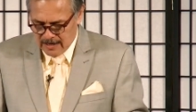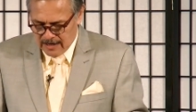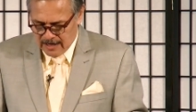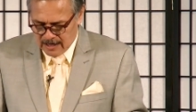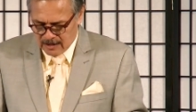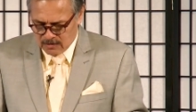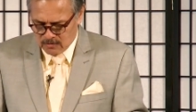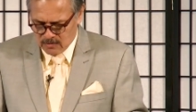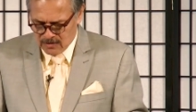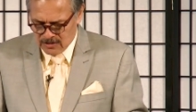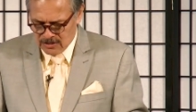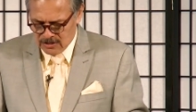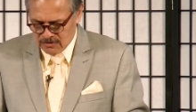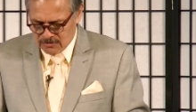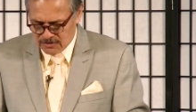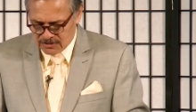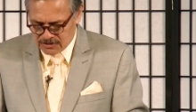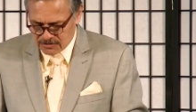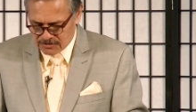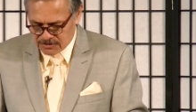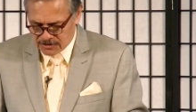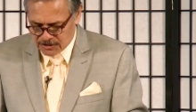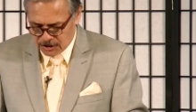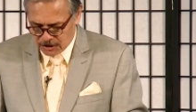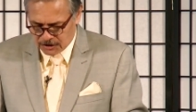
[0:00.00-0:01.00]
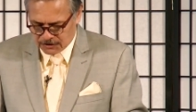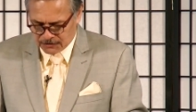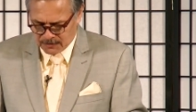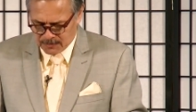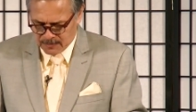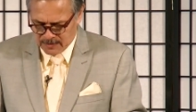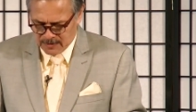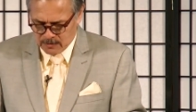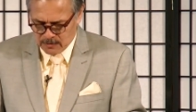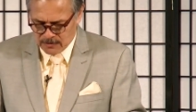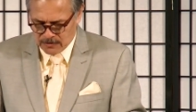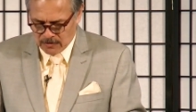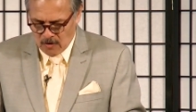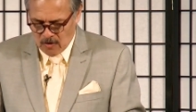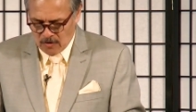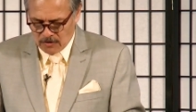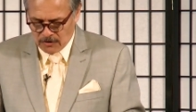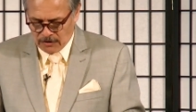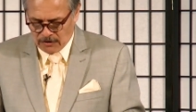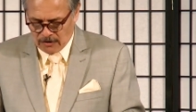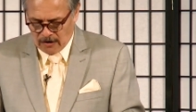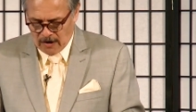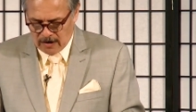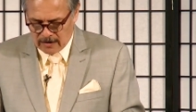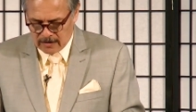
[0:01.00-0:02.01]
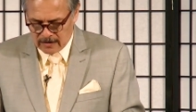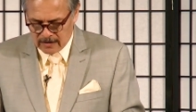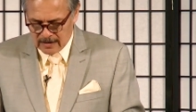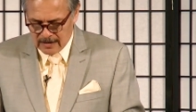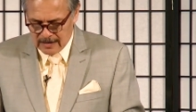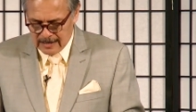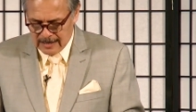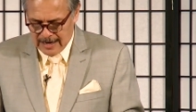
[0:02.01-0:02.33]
and when you shall search for me with all your heart,